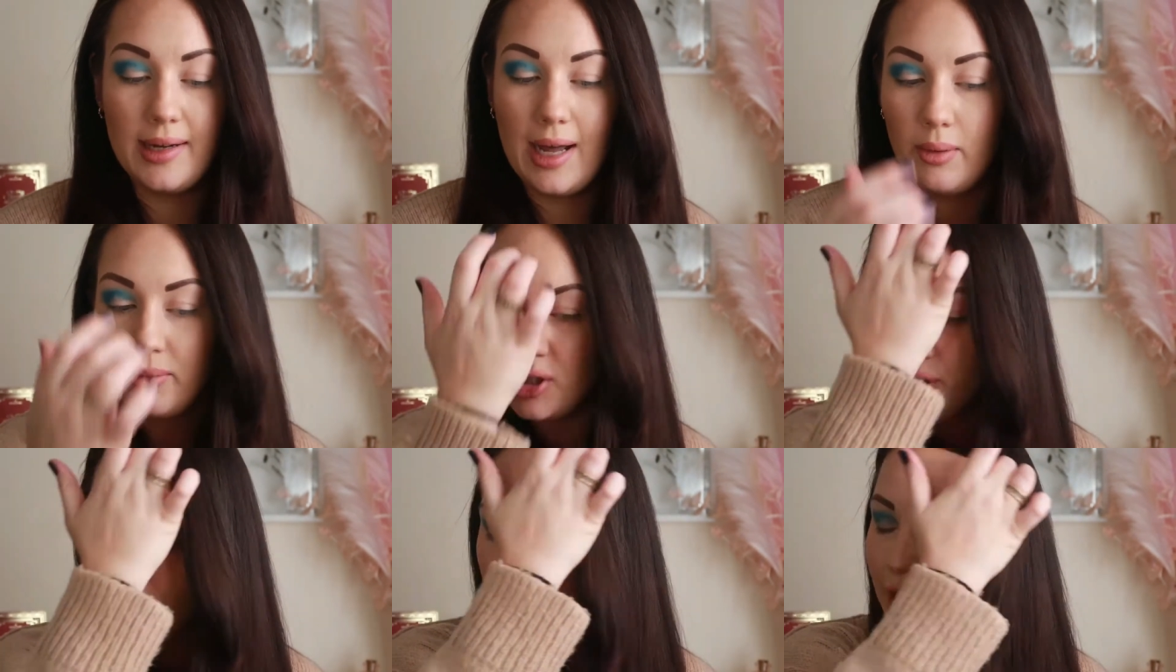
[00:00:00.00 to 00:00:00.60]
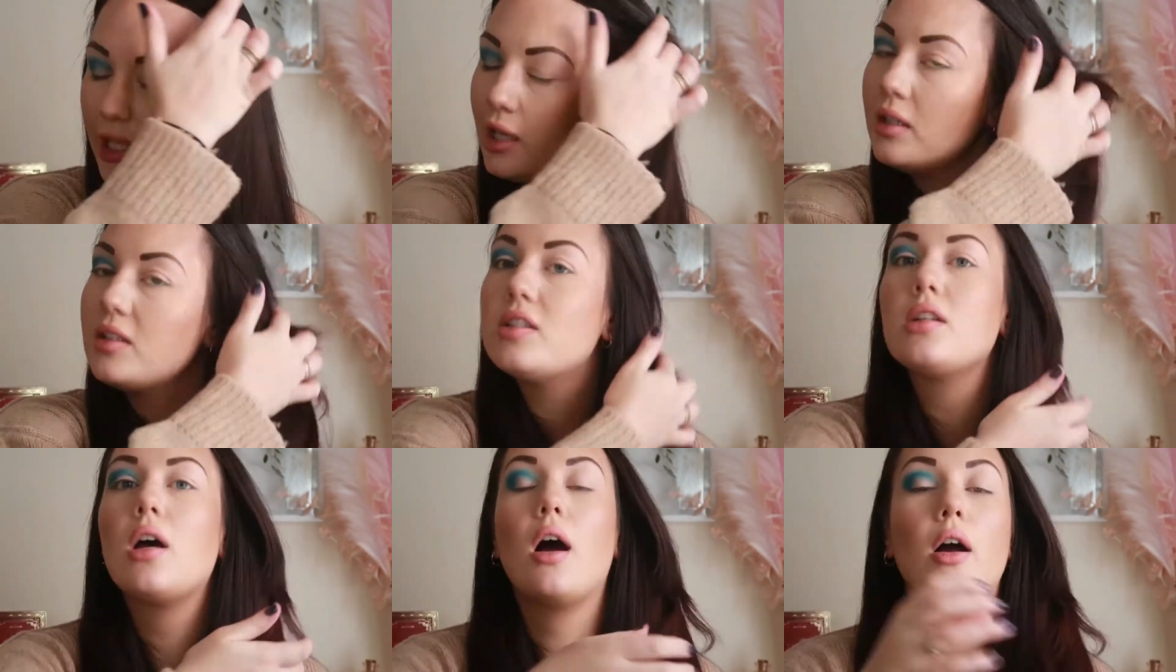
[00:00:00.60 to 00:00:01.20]
Now I'm just going to
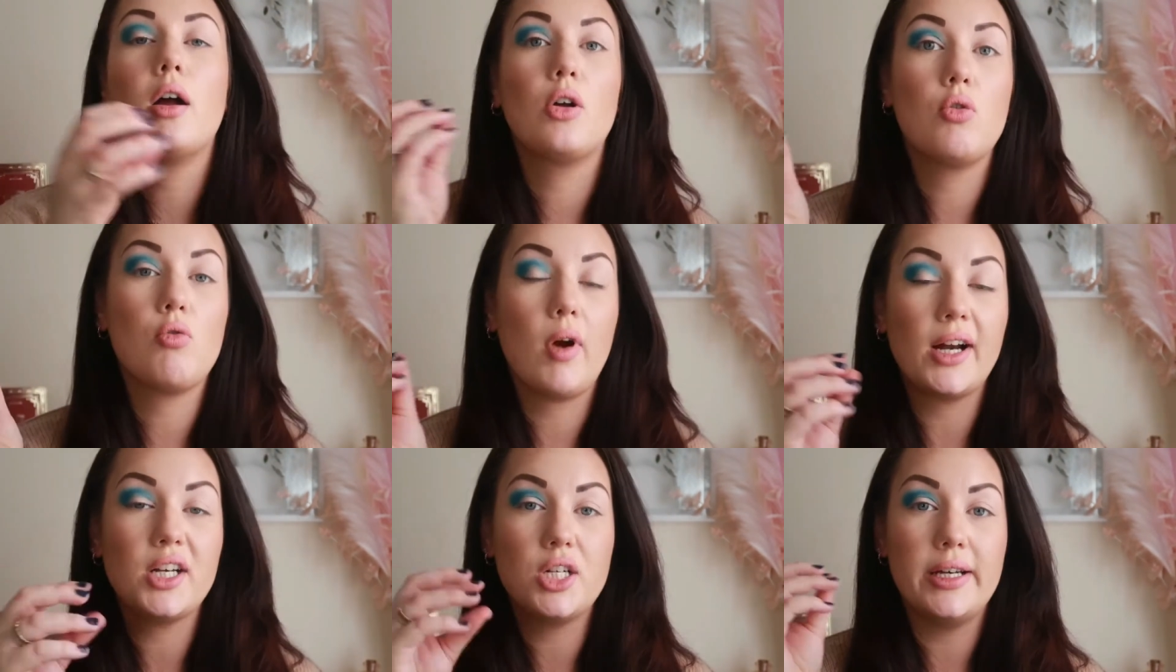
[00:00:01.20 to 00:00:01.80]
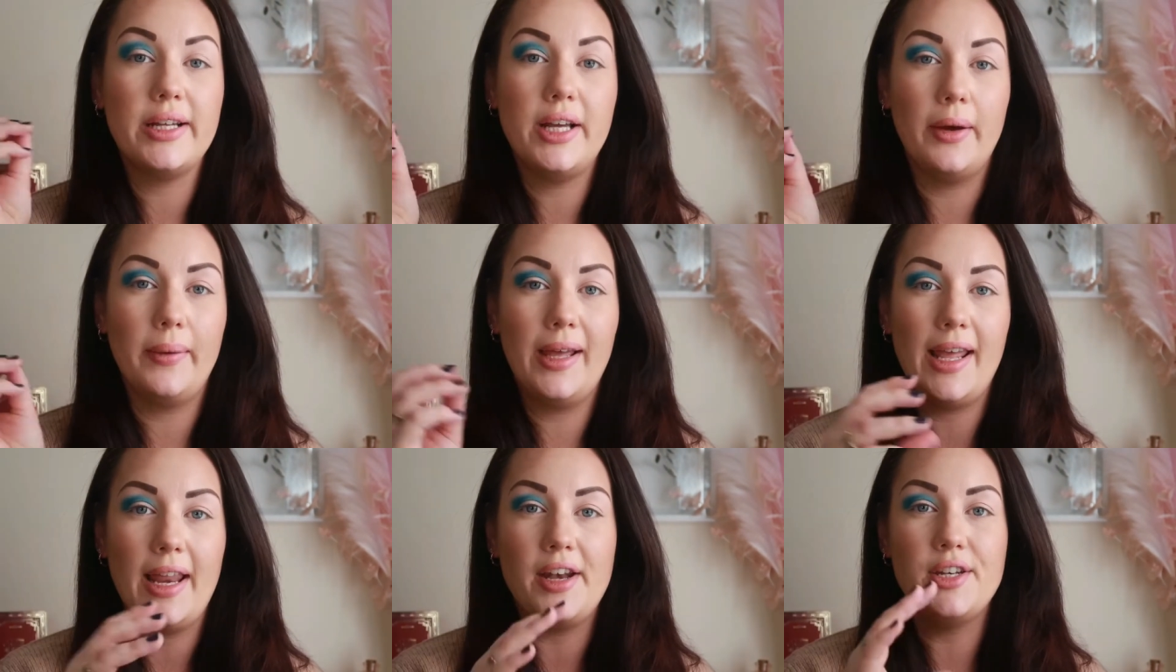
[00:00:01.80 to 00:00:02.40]
start gradually
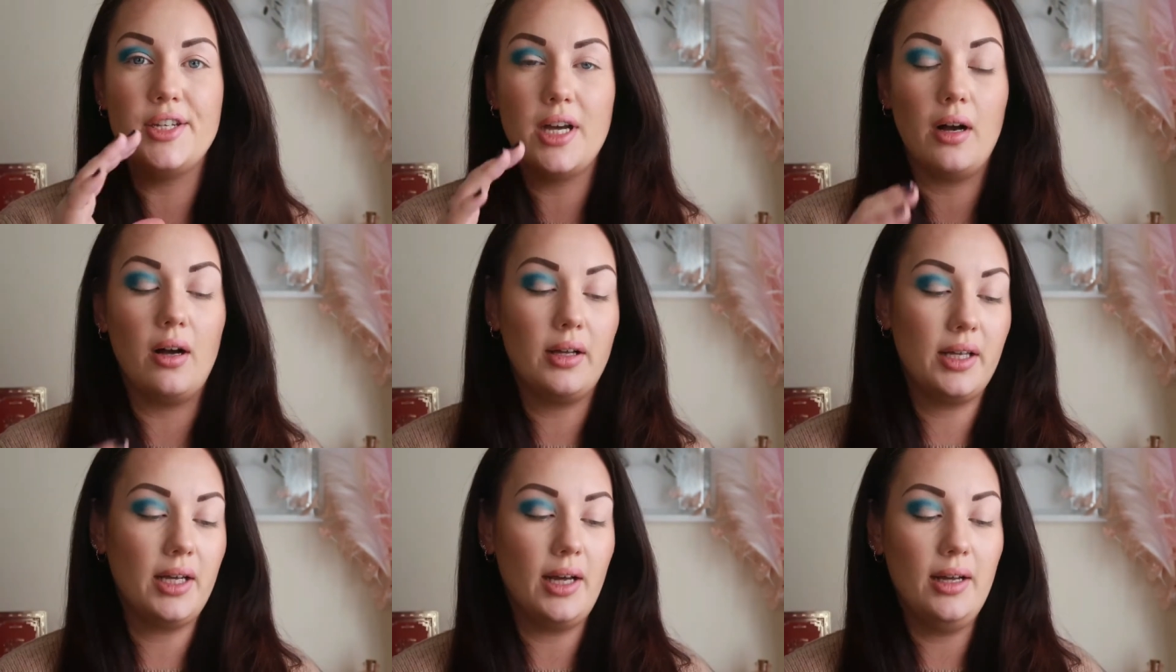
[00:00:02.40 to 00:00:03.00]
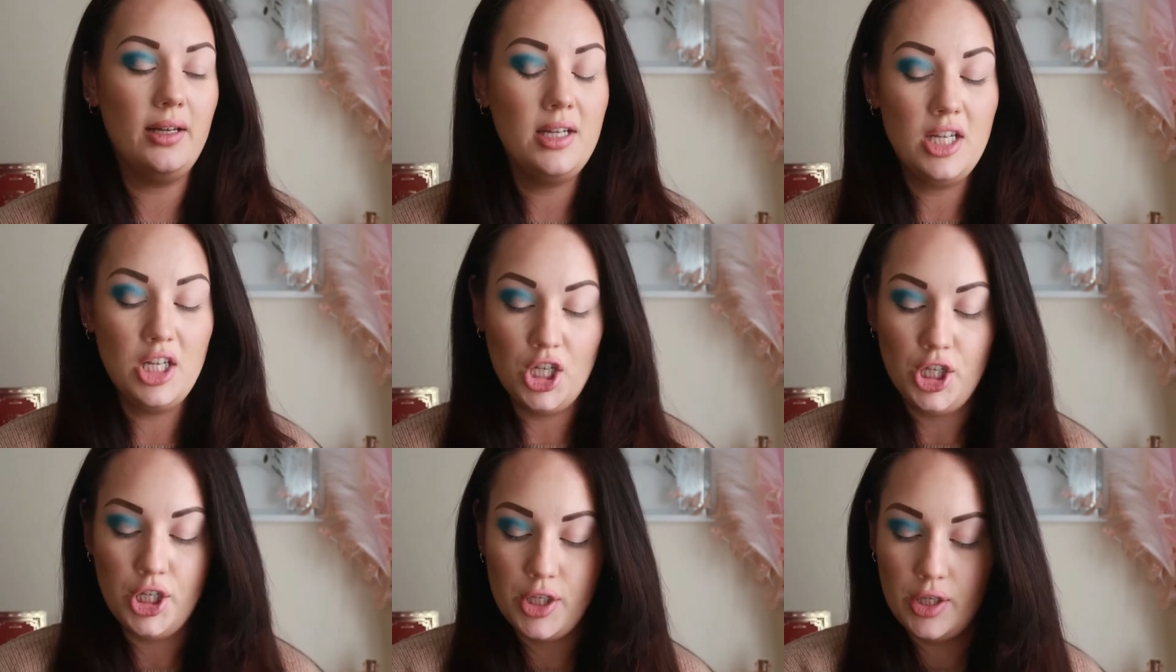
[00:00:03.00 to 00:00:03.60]
going in darker.
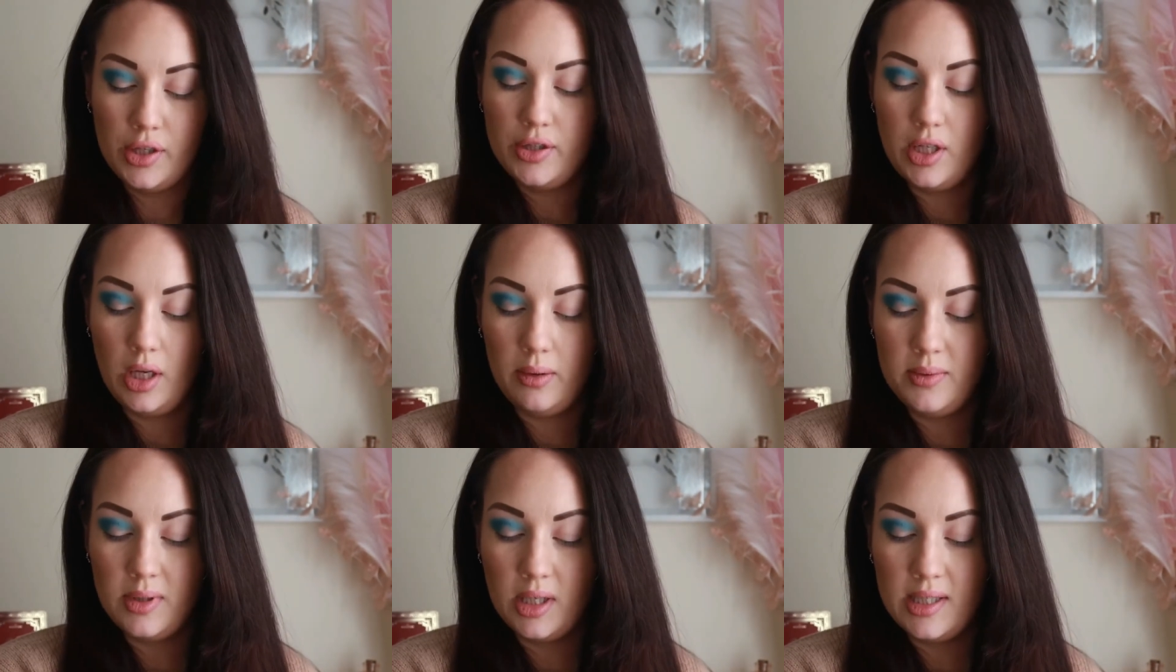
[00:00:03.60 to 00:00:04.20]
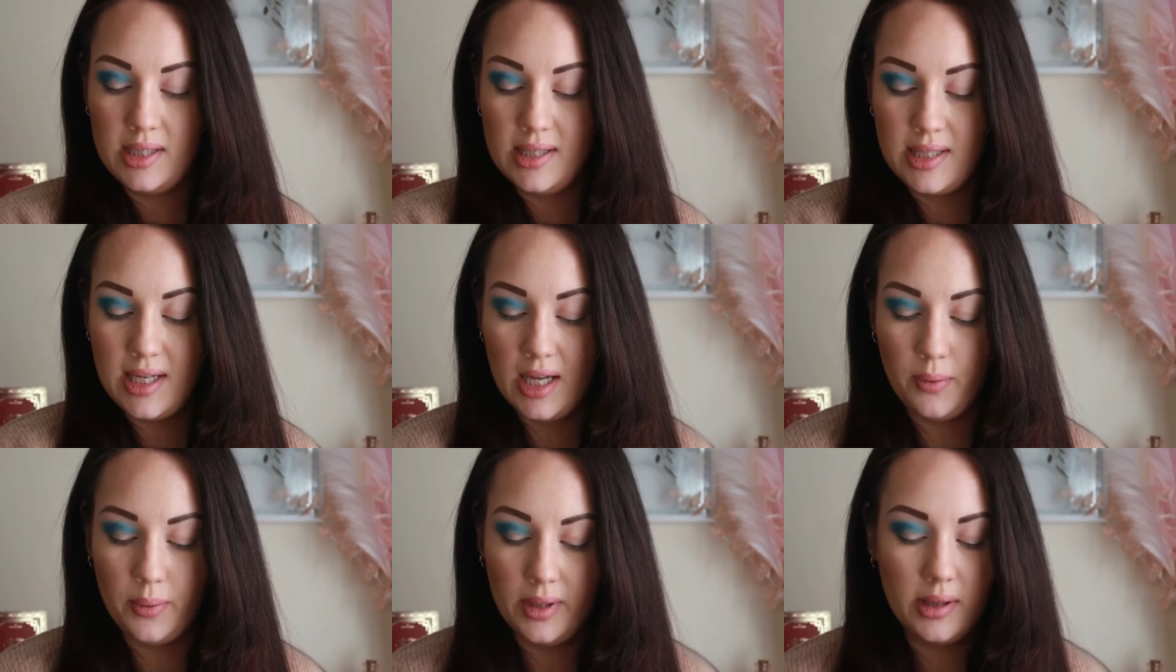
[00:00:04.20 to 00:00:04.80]
So I'm going to
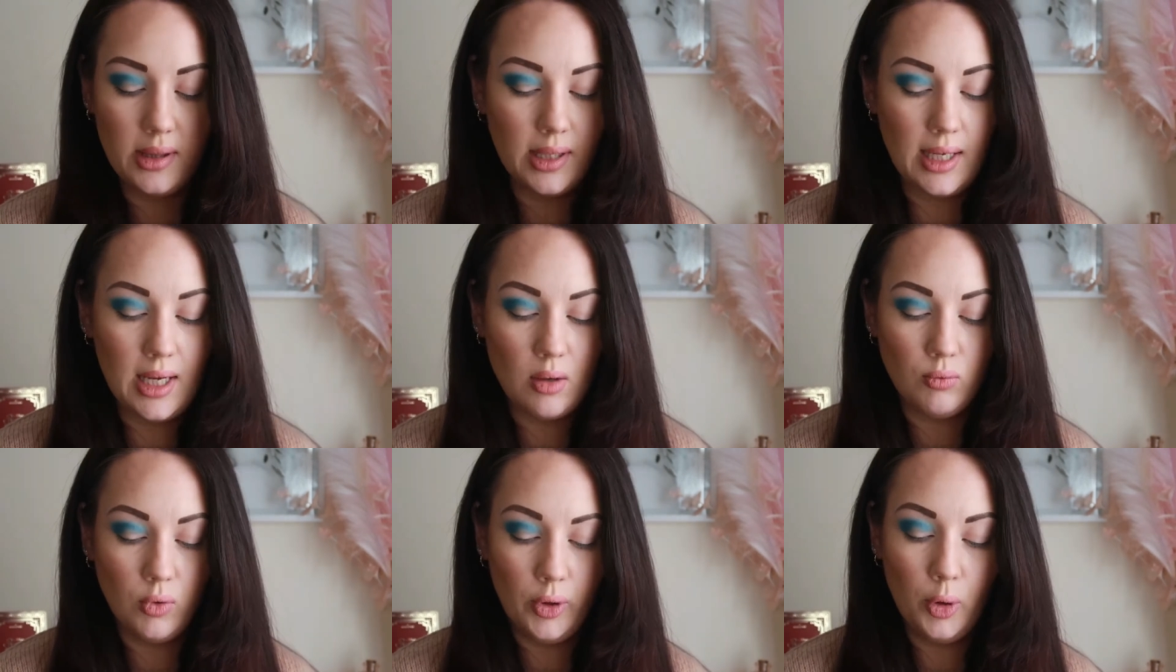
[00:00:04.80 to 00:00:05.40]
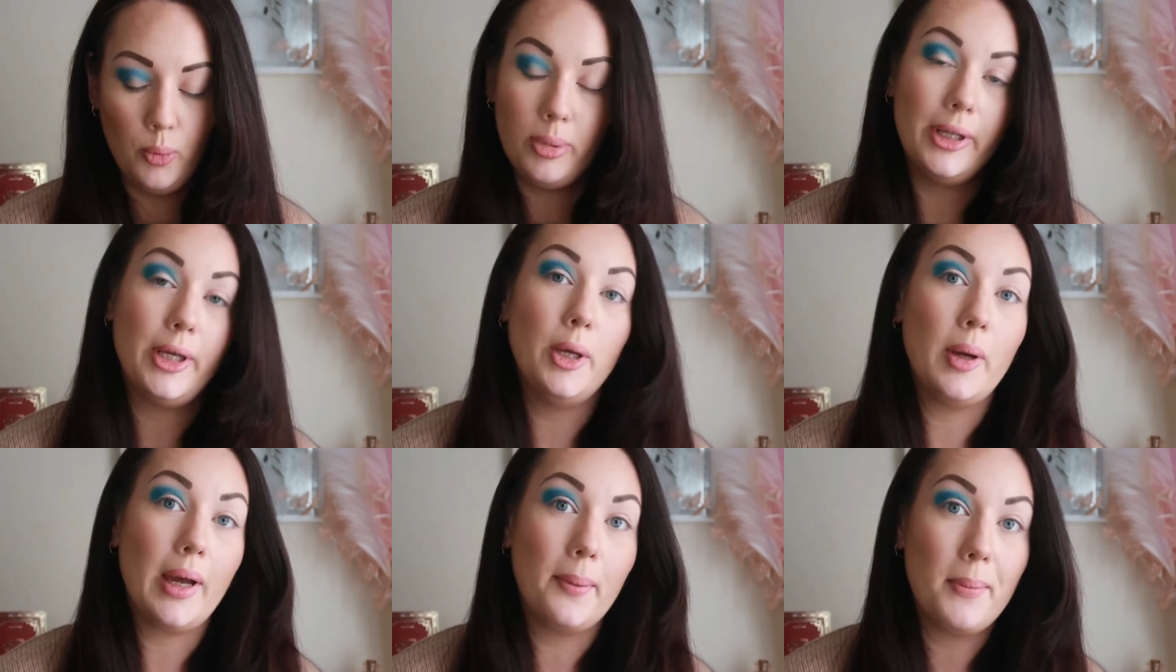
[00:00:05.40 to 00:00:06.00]
stick with the Royal
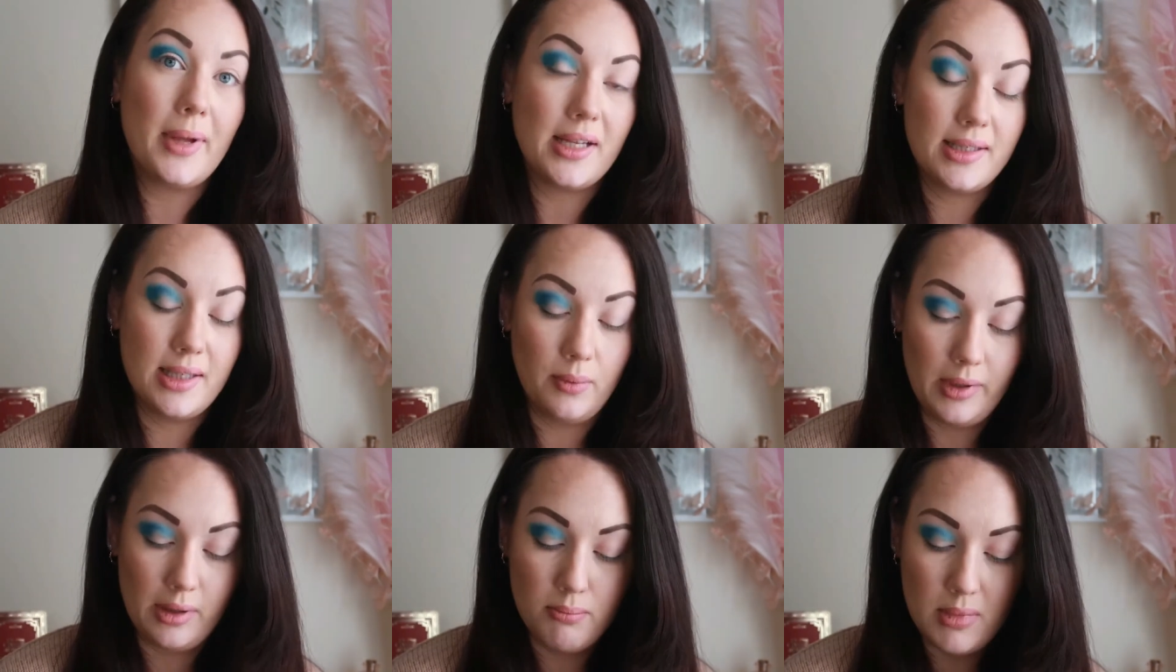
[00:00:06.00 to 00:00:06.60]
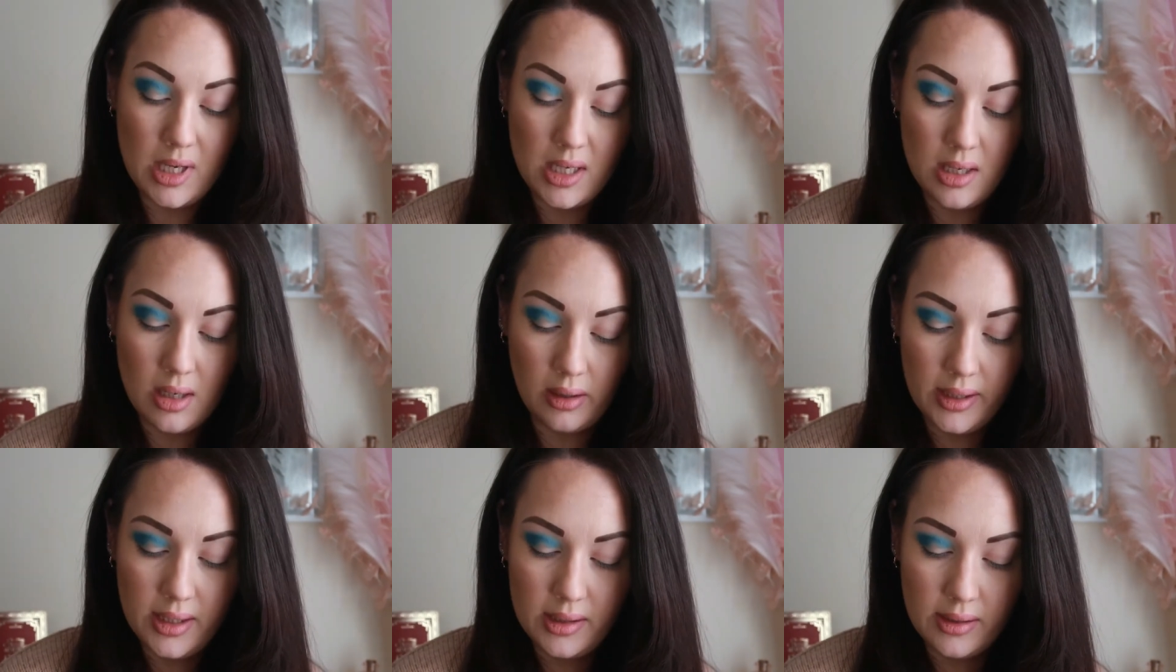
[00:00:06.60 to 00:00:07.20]
Blue and mix it with
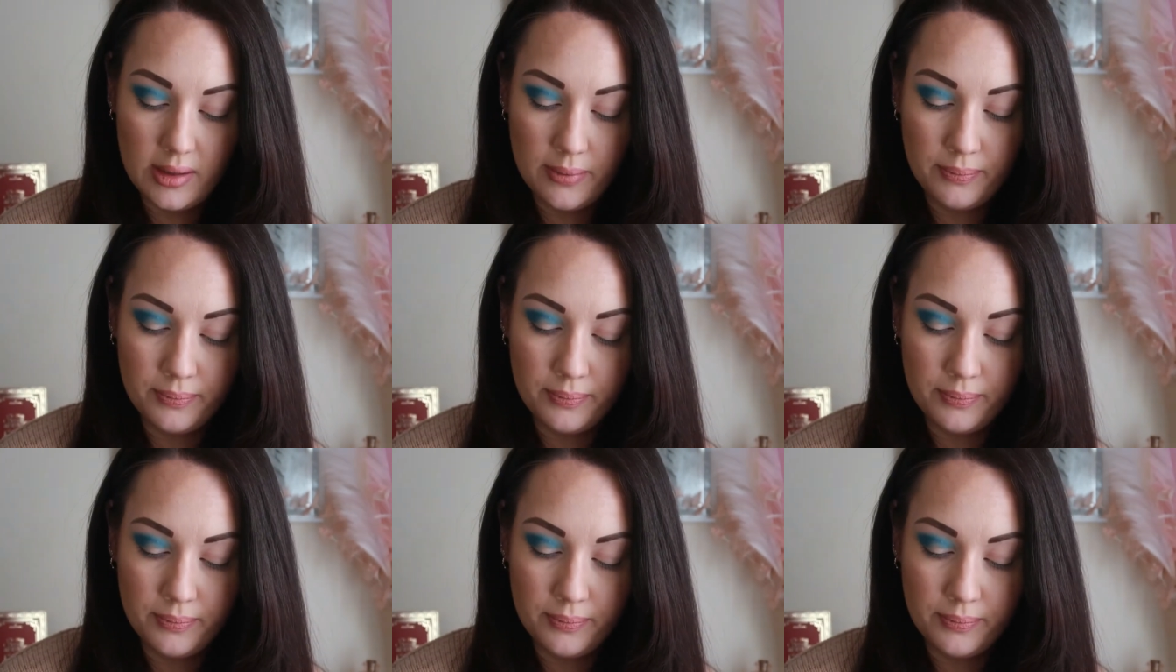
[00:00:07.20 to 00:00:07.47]
Midnight.